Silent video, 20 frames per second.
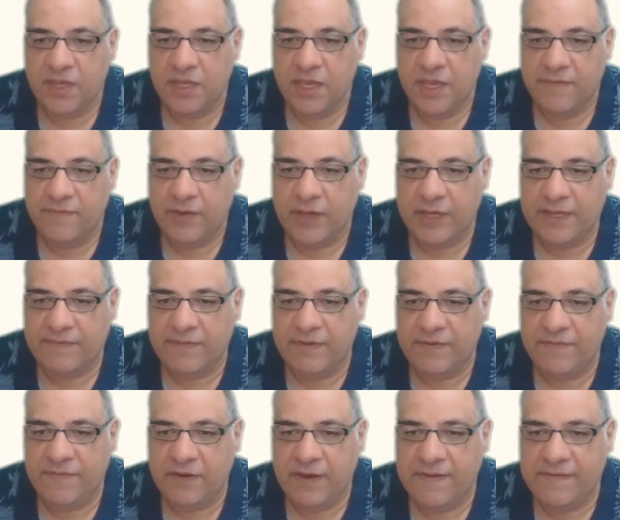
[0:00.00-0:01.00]
If I give you
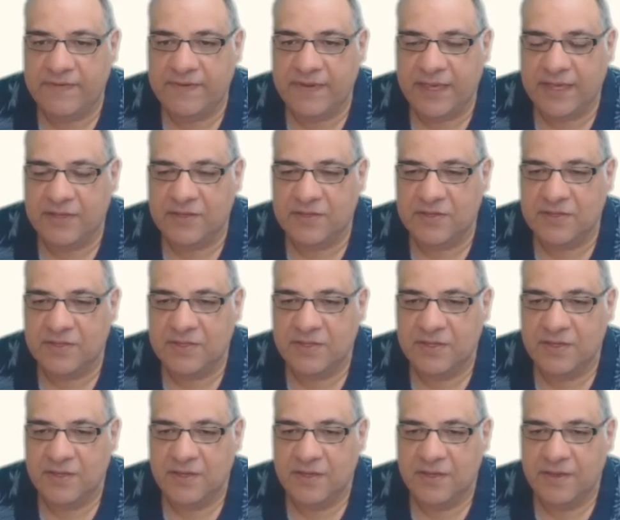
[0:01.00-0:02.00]
5 seconds,
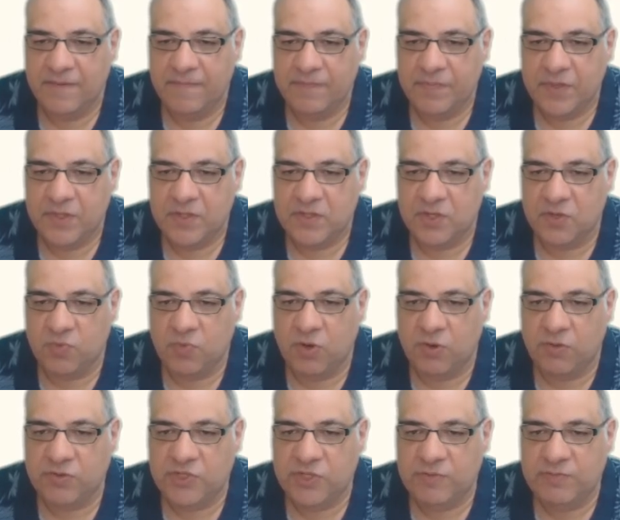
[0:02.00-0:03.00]
so what
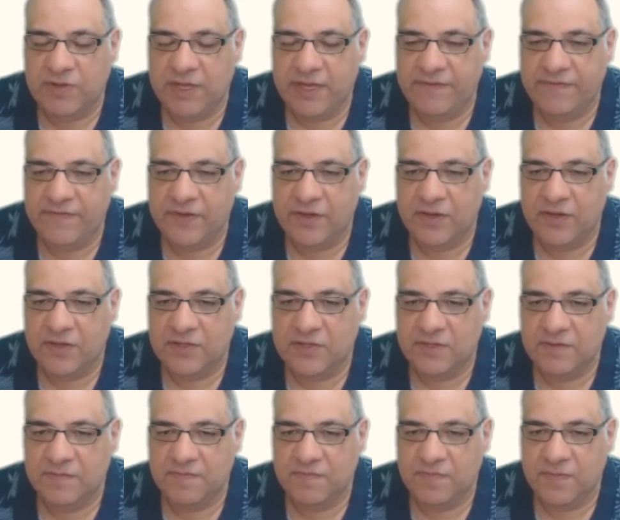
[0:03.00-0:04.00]
would you play first?
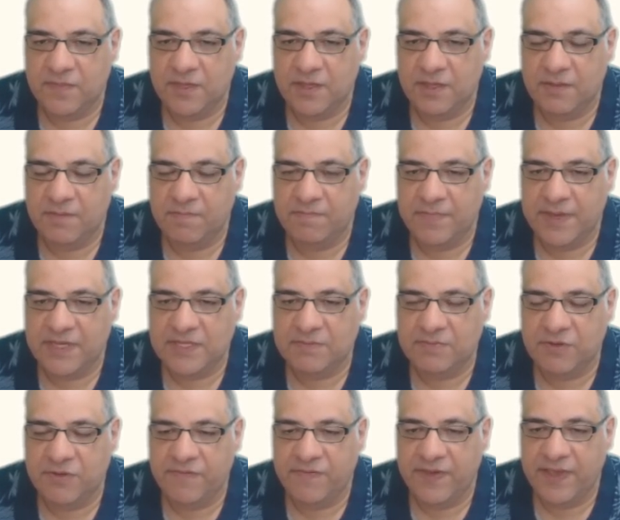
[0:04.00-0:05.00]
Best
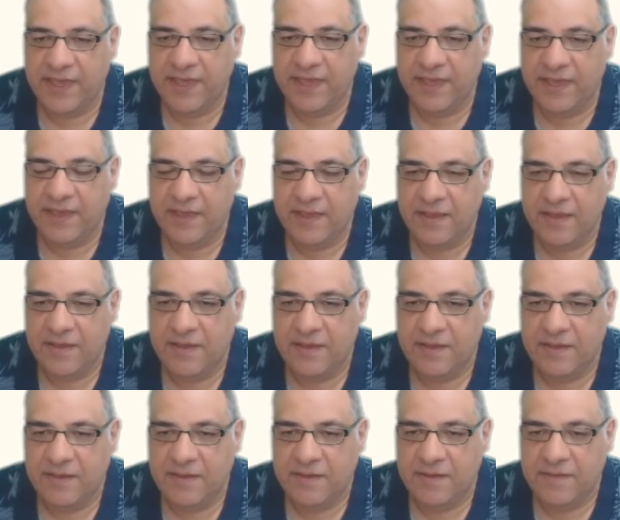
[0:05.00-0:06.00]
move here.
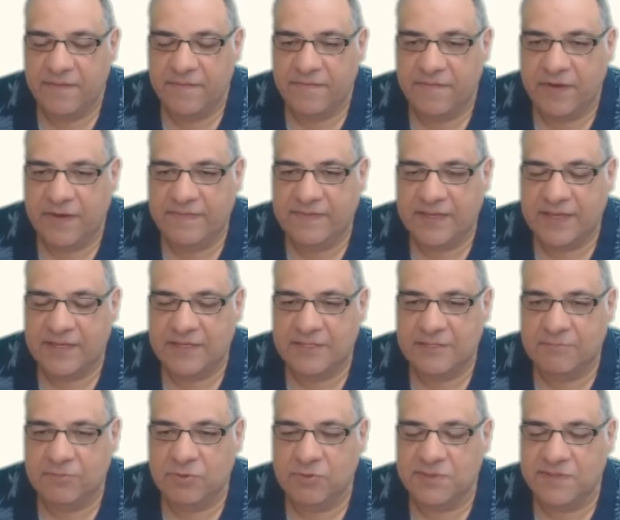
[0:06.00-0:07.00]
5 seconds,
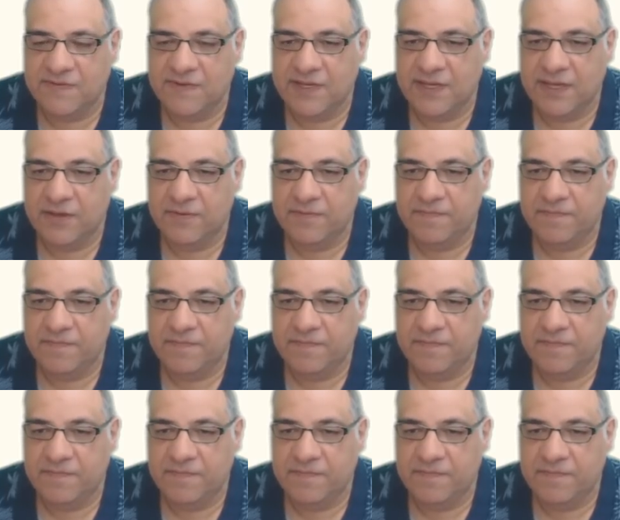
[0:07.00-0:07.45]
pause video.